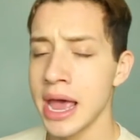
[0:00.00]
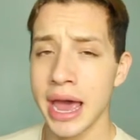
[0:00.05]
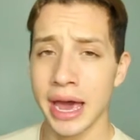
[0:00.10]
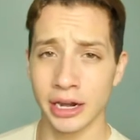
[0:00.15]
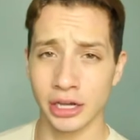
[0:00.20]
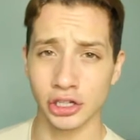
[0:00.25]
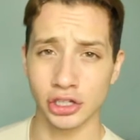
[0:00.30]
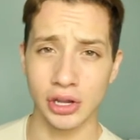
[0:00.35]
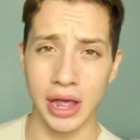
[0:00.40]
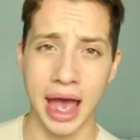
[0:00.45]
And
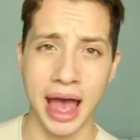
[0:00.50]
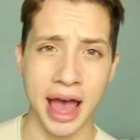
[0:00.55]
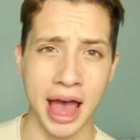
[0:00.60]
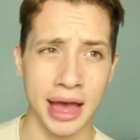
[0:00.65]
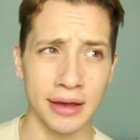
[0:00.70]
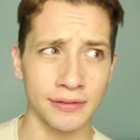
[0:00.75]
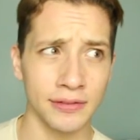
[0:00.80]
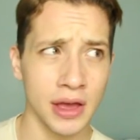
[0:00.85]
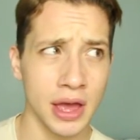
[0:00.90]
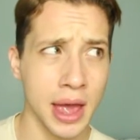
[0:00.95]
I used to
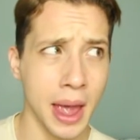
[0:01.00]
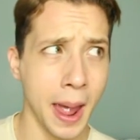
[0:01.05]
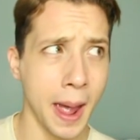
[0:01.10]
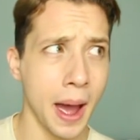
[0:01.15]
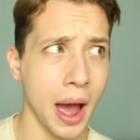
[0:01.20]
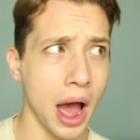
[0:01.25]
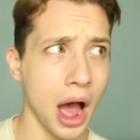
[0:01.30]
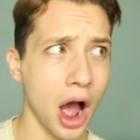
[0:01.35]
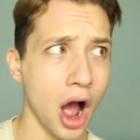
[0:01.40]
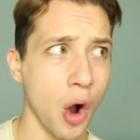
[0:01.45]
have
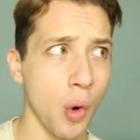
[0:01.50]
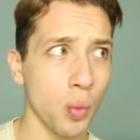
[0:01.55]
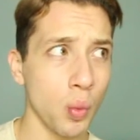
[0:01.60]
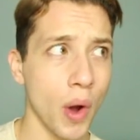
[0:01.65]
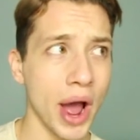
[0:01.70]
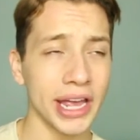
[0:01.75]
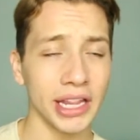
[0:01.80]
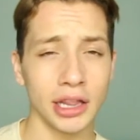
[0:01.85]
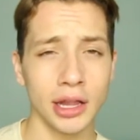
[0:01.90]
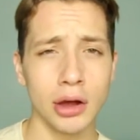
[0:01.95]
uh,
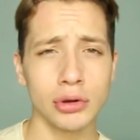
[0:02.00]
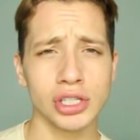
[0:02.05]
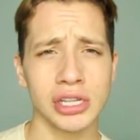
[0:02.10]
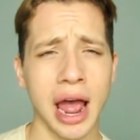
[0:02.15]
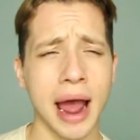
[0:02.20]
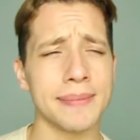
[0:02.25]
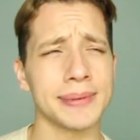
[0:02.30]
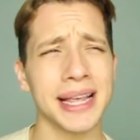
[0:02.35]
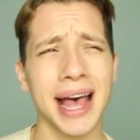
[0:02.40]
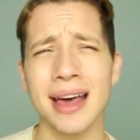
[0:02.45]
white low
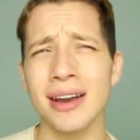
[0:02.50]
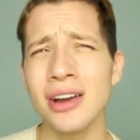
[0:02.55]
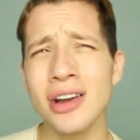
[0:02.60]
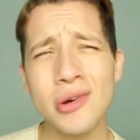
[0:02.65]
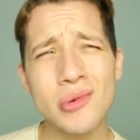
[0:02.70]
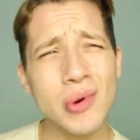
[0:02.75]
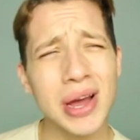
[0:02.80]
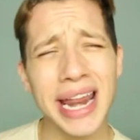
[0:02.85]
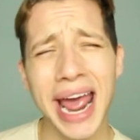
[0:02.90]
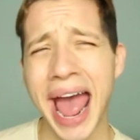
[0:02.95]
tops. I don't
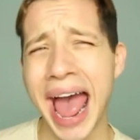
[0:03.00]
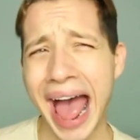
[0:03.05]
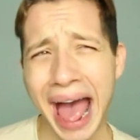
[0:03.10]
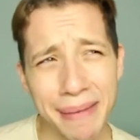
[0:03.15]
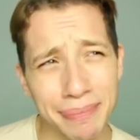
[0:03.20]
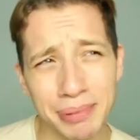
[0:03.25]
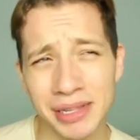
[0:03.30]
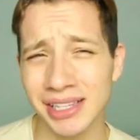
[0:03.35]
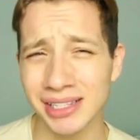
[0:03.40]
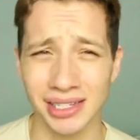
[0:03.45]
know what
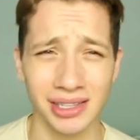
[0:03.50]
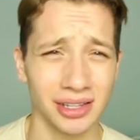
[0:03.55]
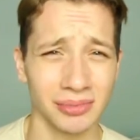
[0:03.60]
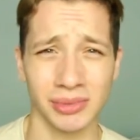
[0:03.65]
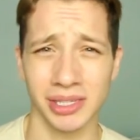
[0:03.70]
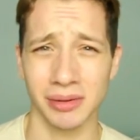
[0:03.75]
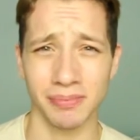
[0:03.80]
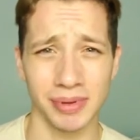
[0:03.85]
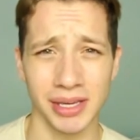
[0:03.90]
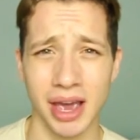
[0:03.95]
happened to them,
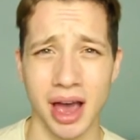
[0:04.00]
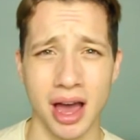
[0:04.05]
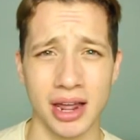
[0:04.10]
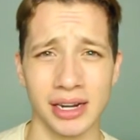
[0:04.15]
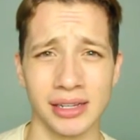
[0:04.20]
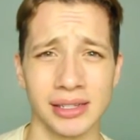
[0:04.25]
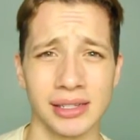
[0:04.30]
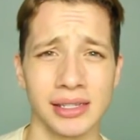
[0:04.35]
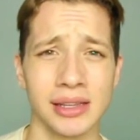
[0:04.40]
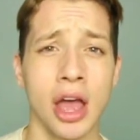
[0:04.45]
to be
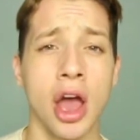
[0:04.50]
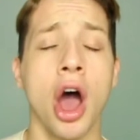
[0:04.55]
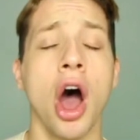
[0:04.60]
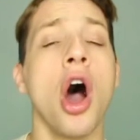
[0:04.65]
honest.